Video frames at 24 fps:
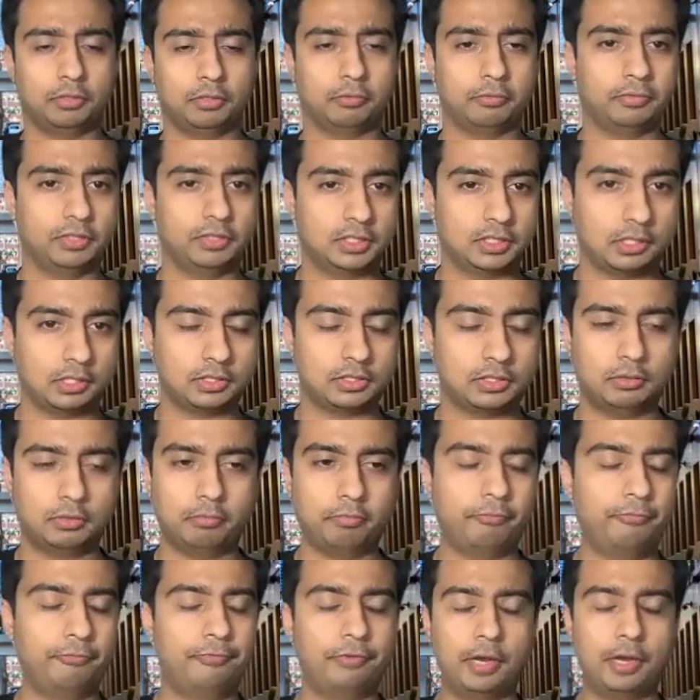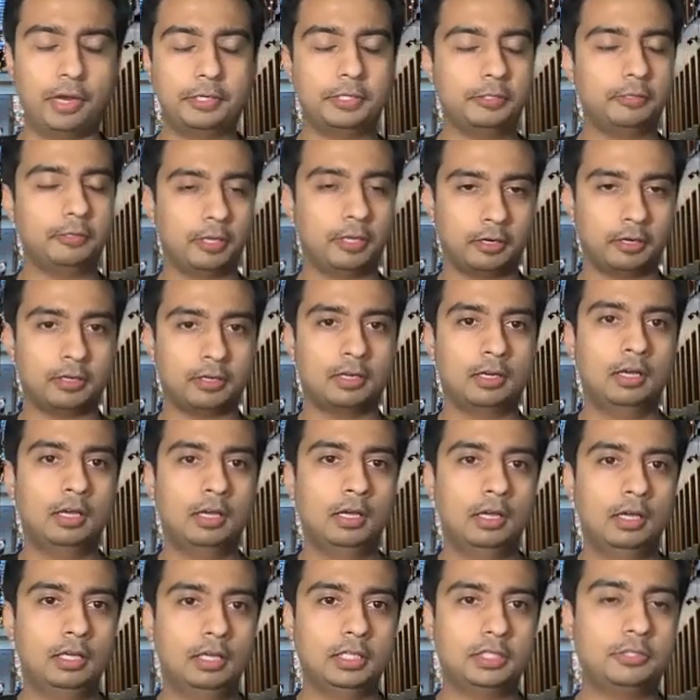visas, very rare.
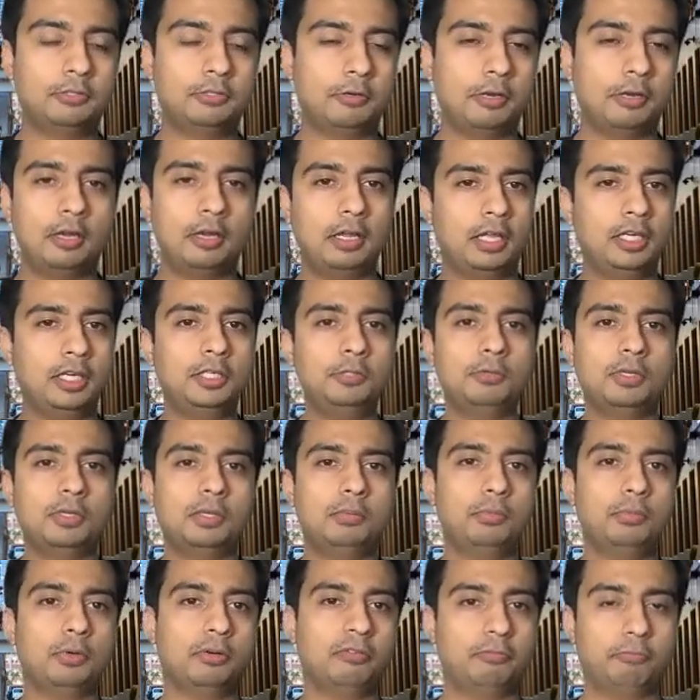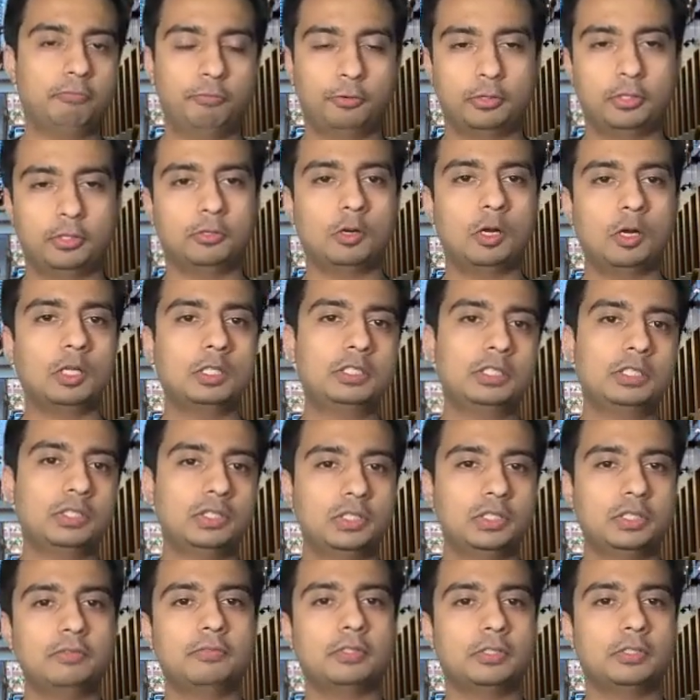It's rare anyway, but for neurology, it's
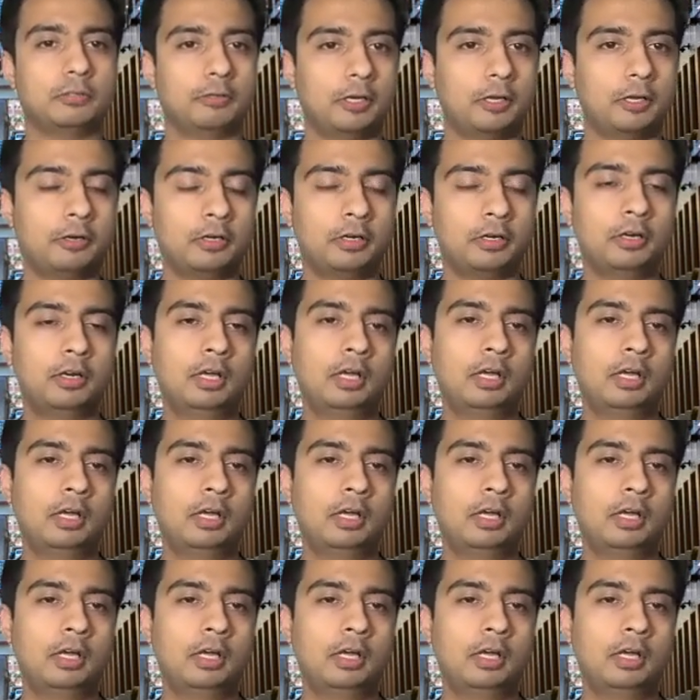even rarer.